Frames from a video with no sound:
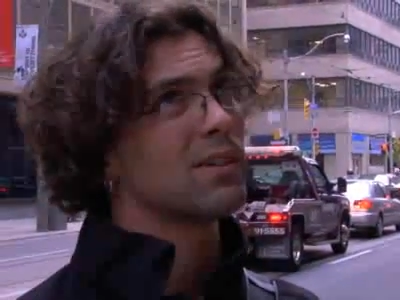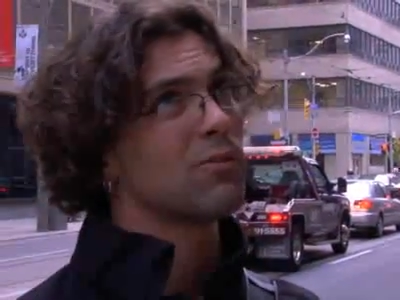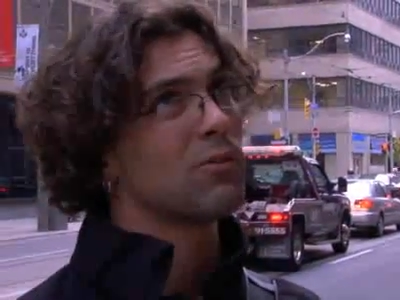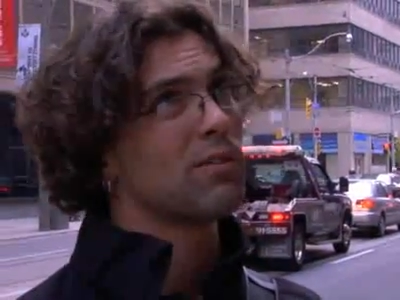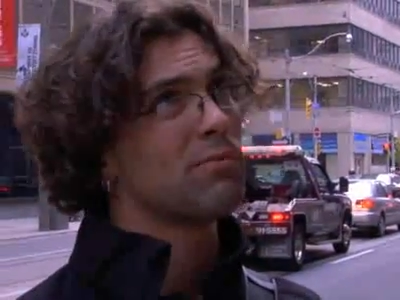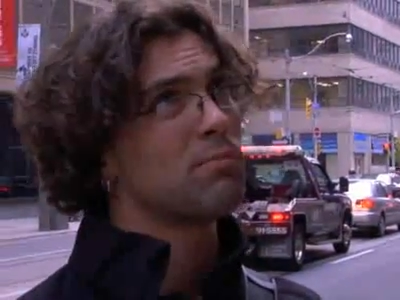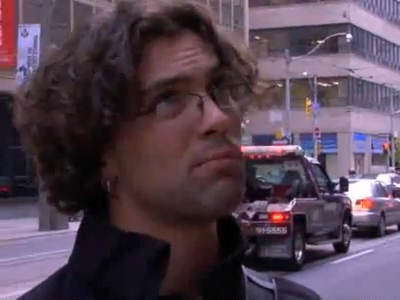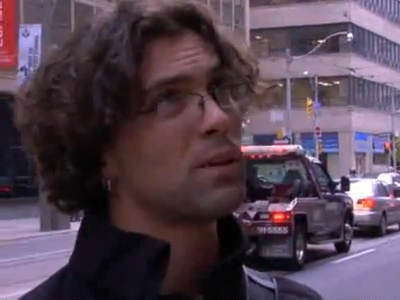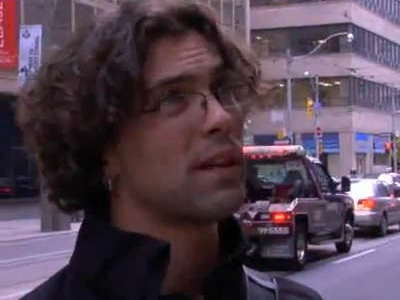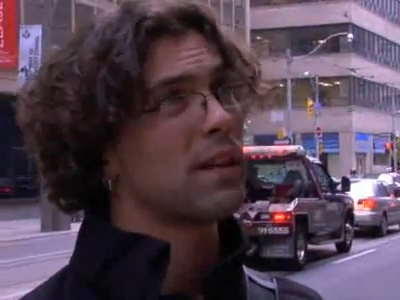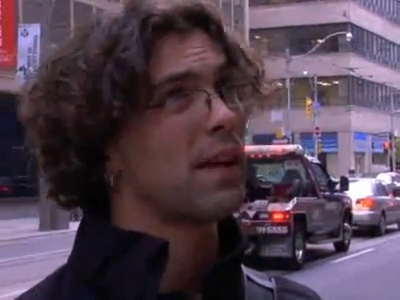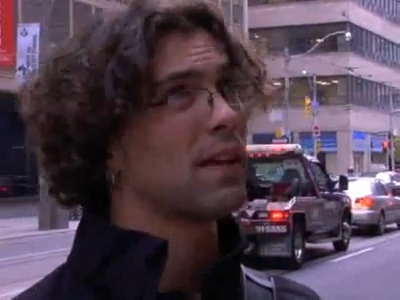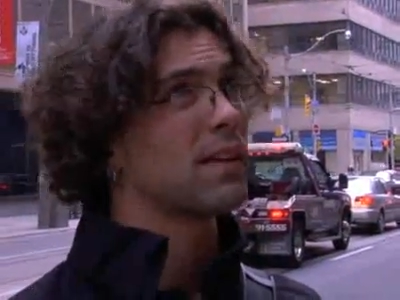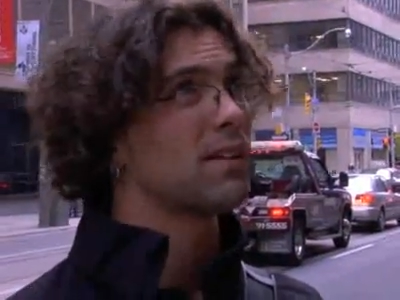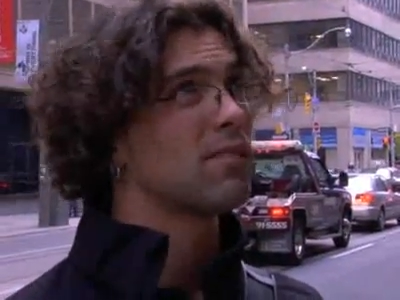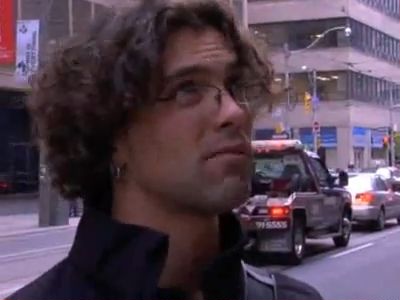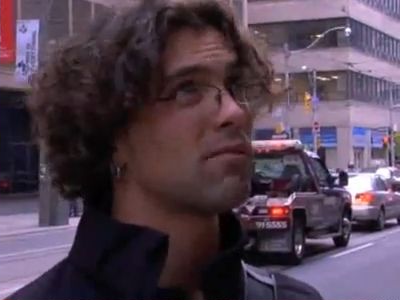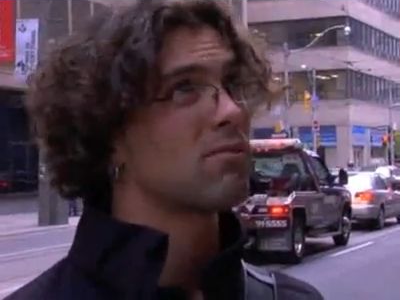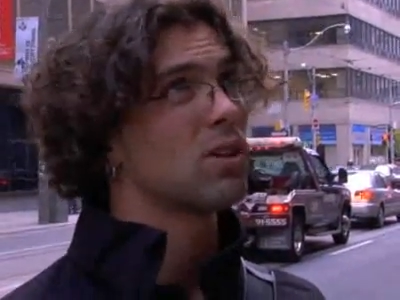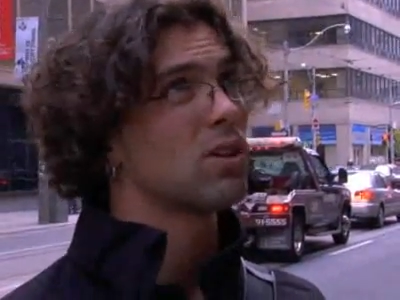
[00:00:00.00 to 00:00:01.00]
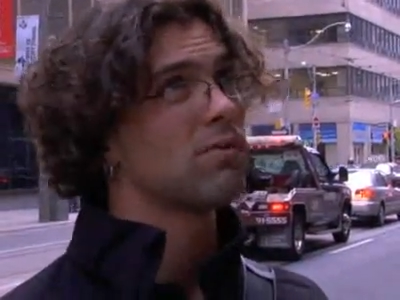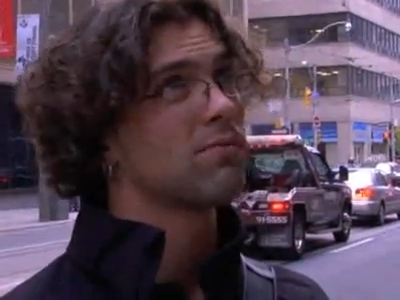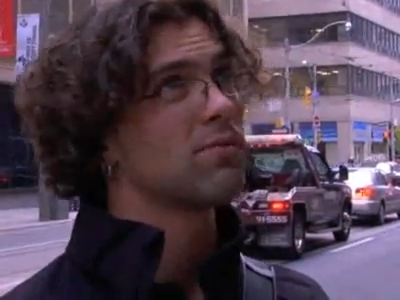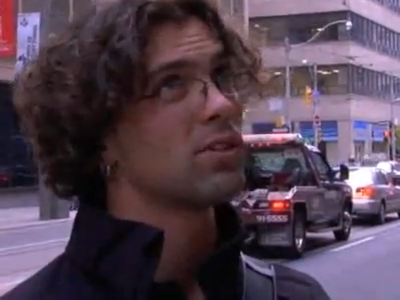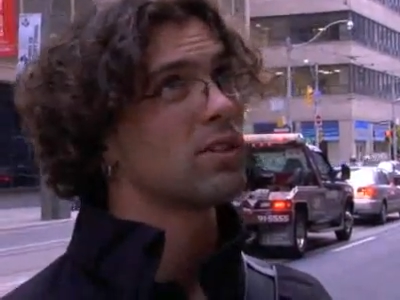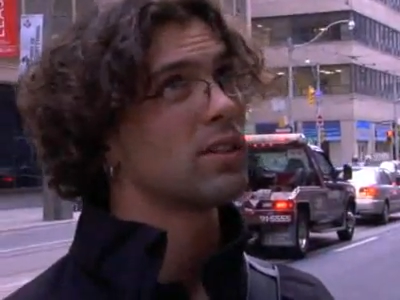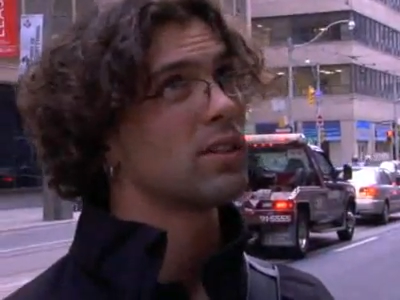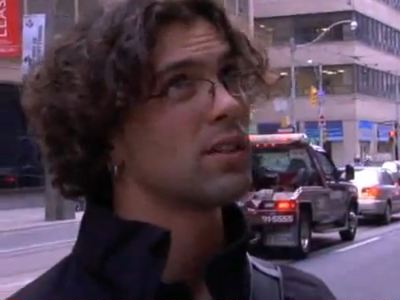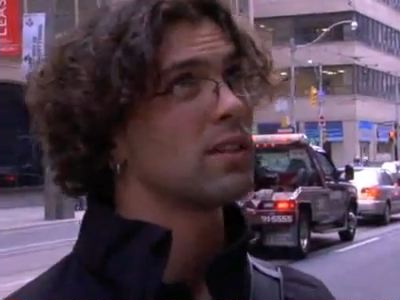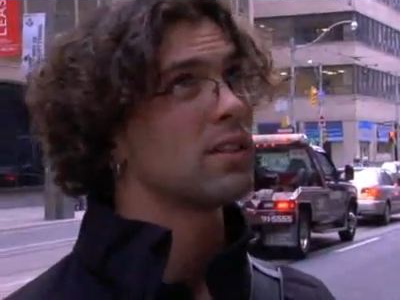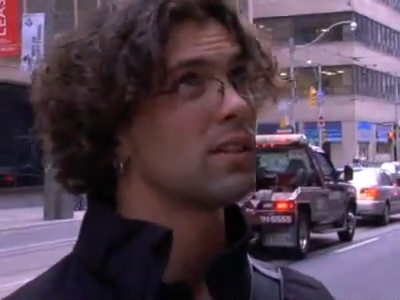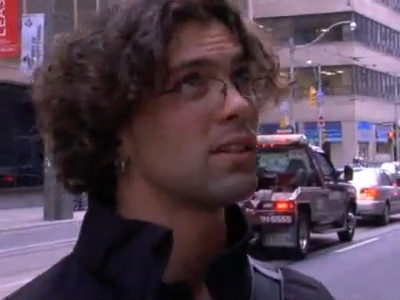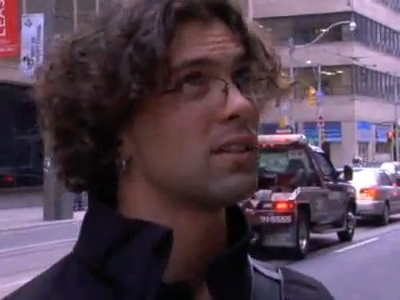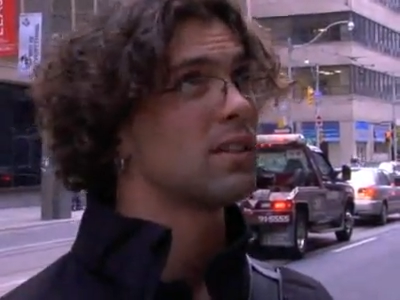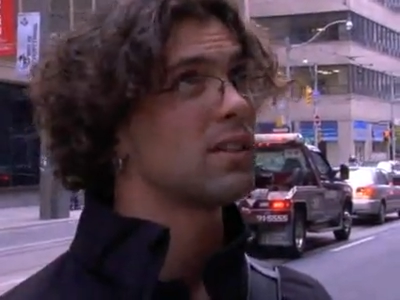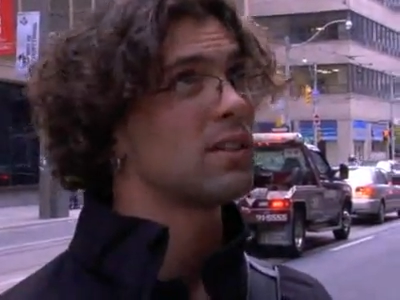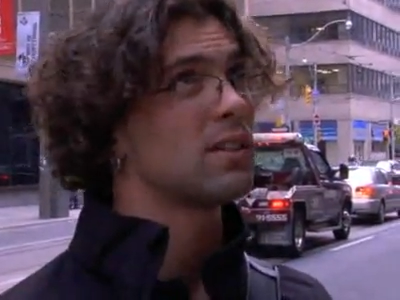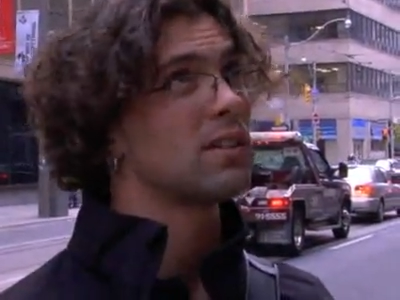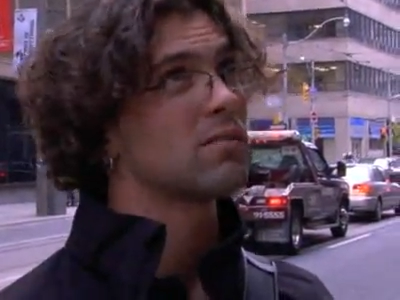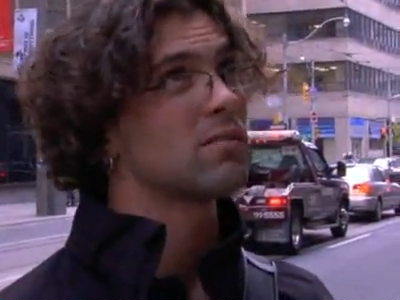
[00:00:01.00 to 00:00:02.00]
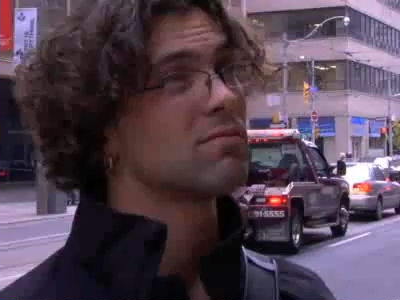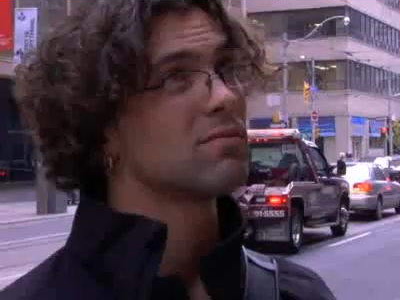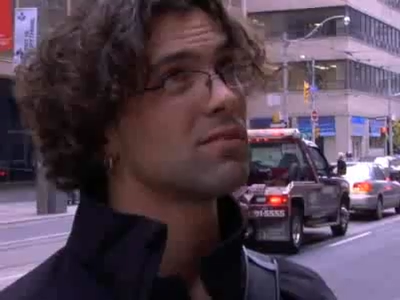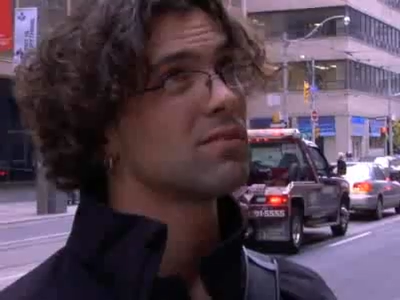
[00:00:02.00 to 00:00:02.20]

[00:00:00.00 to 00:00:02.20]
we've been at it roughly